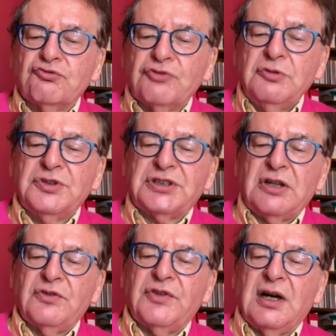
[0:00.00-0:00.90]
route
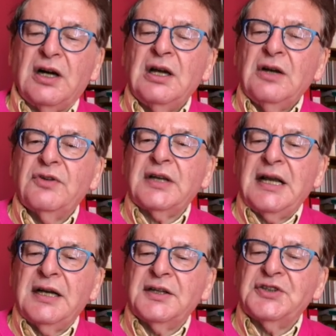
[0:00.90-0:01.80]
so far for
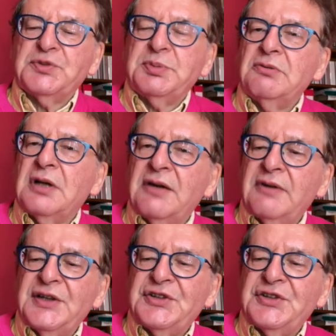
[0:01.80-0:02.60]
getting a dispute like that